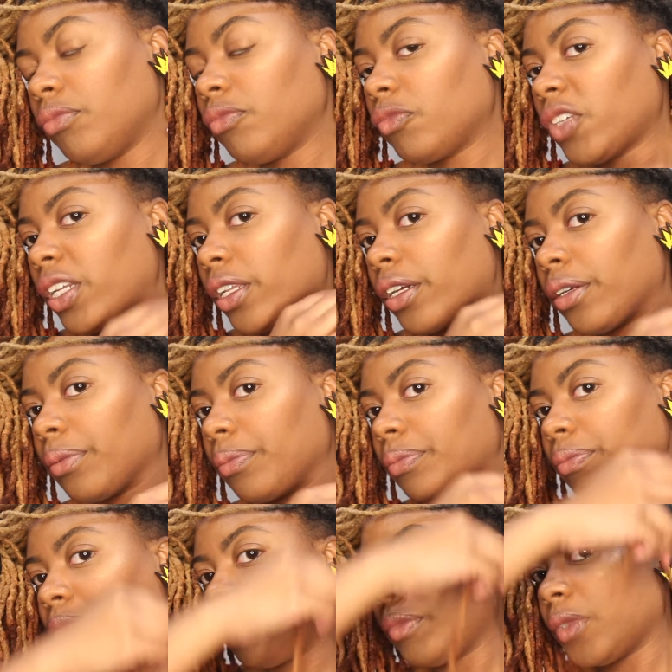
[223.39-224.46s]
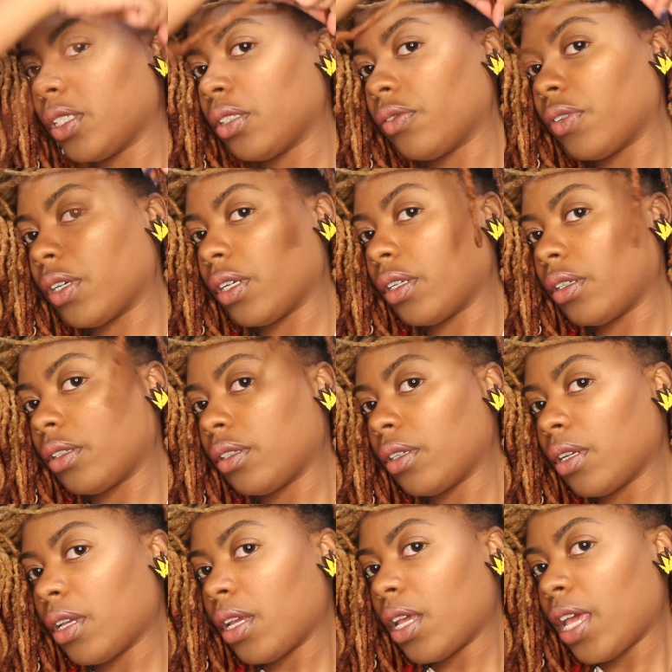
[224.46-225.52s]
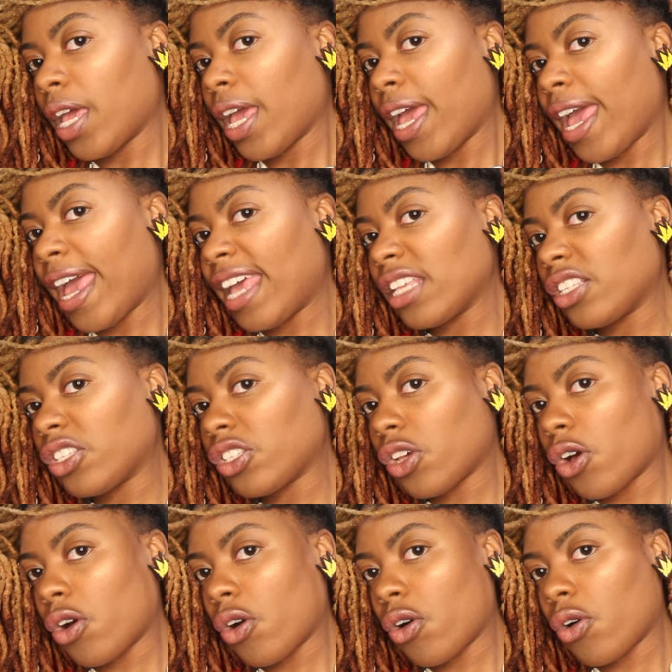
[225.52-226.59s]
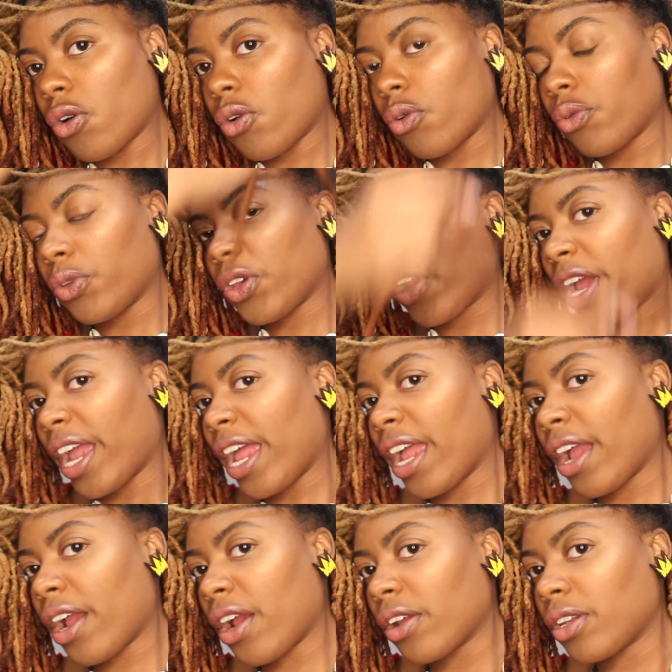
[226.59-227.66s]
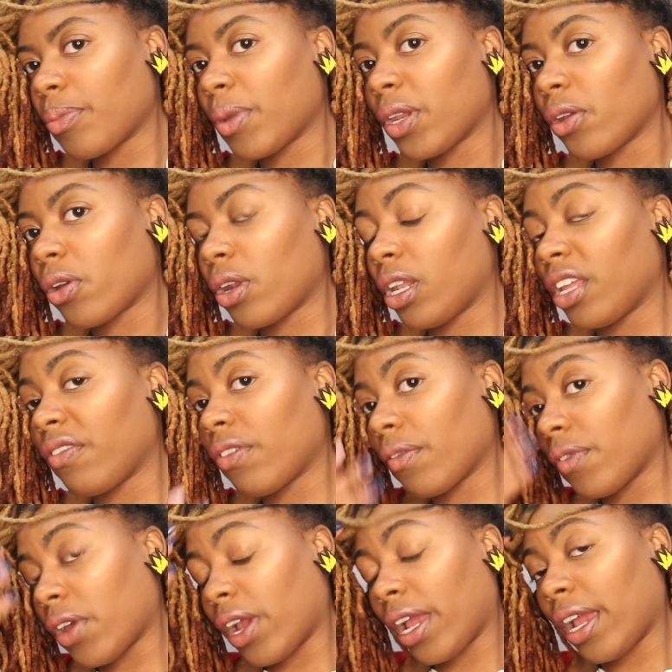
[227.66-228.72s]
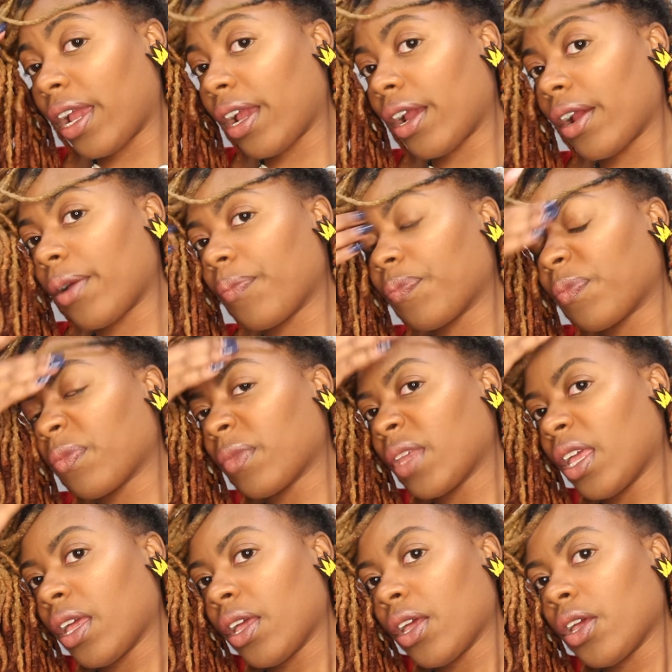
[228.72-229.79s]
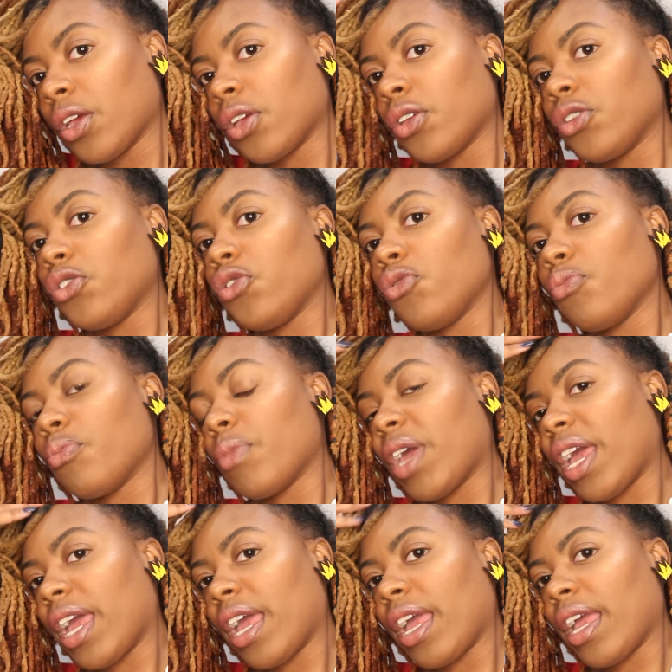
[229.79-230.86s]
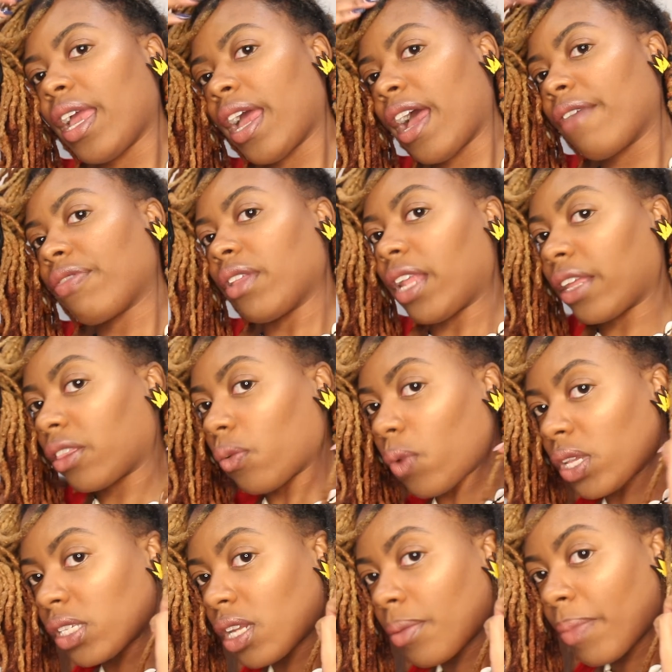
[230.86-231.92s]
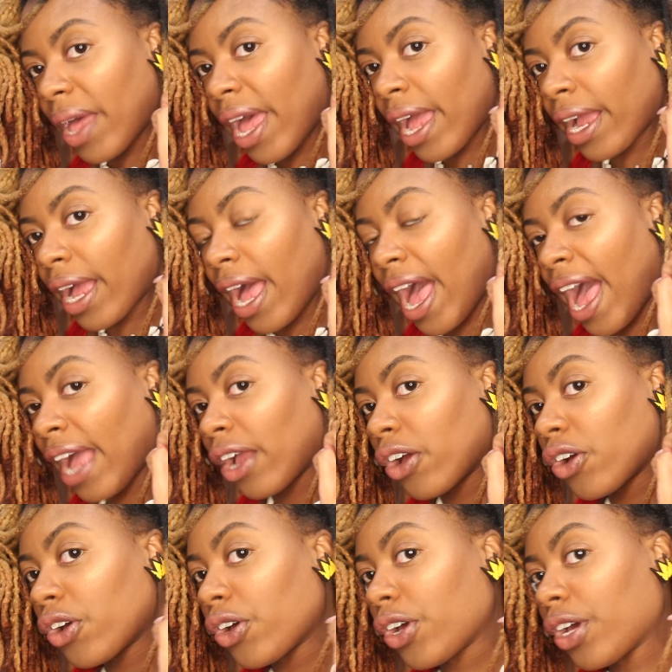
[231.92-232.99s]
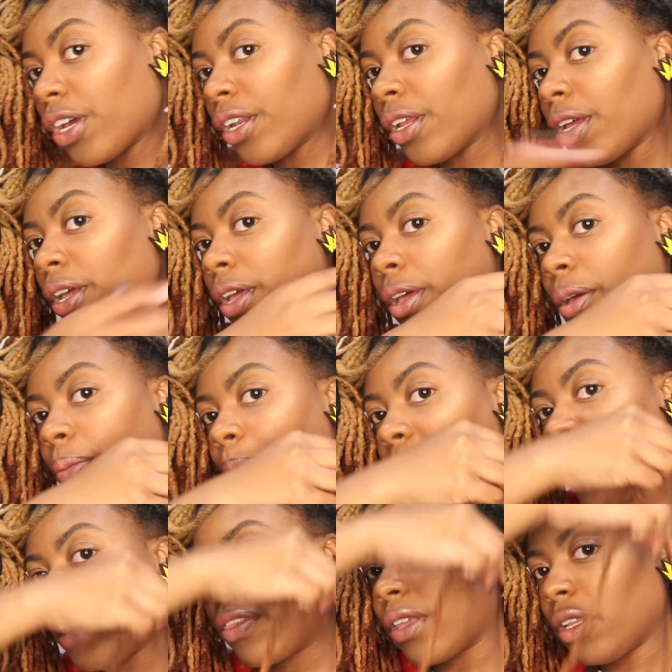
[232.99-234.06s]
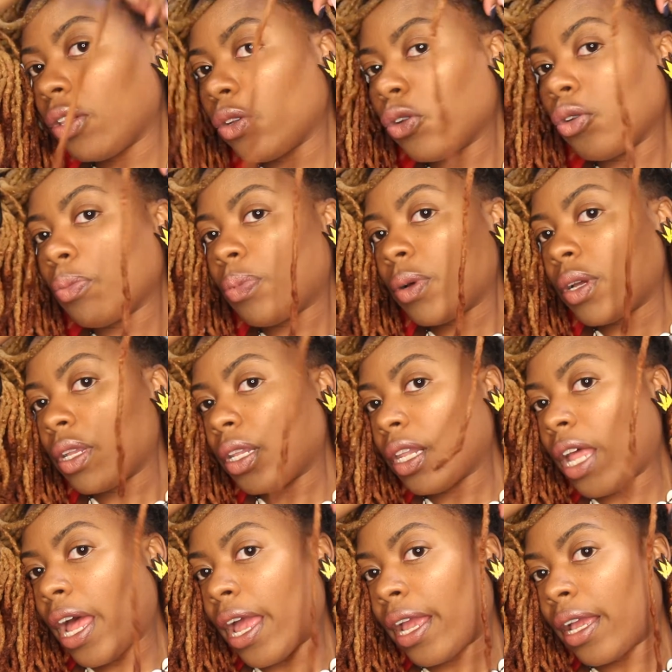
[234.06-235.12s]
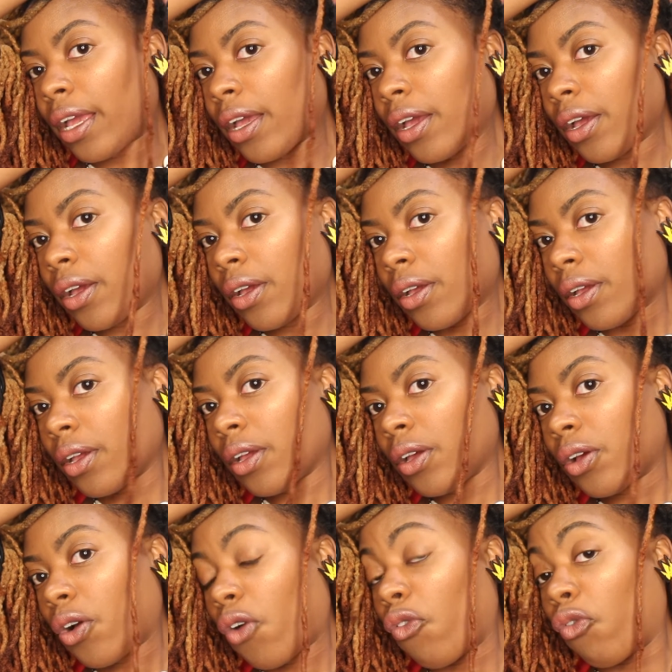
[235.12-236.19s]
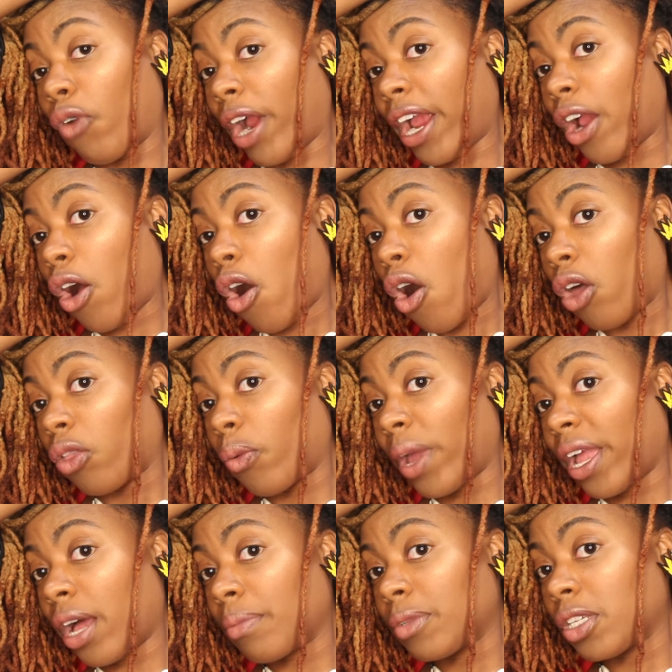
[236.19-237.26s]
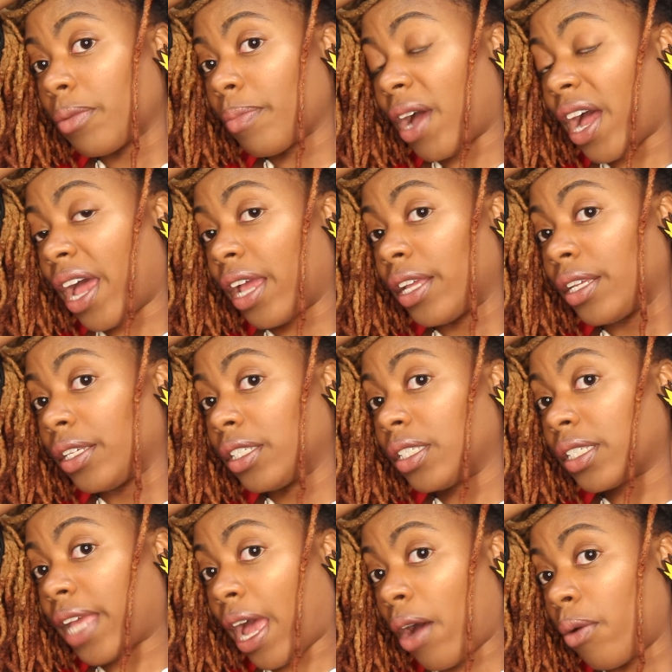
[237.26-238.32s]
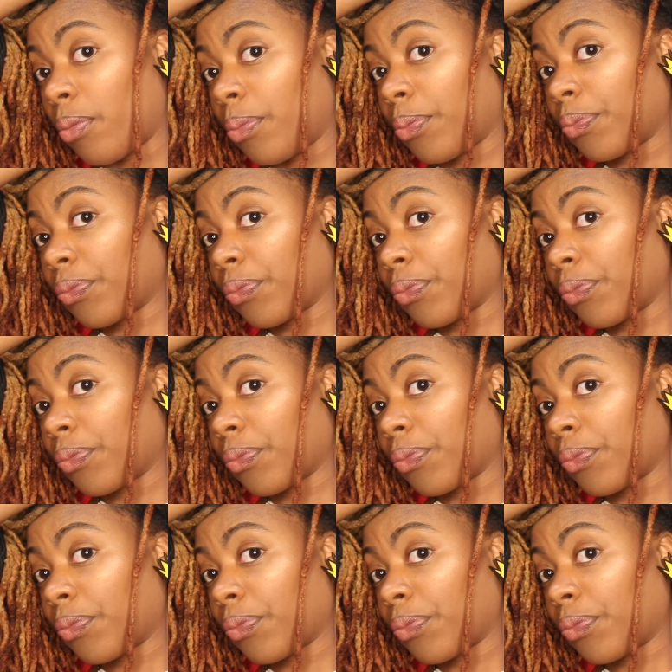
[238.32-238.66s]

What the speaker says: right there. That's fine. And so your hair, depending on the length of your hair, you may have to, like the ones in the back, I could make the loop like go right all the way up to my scalp,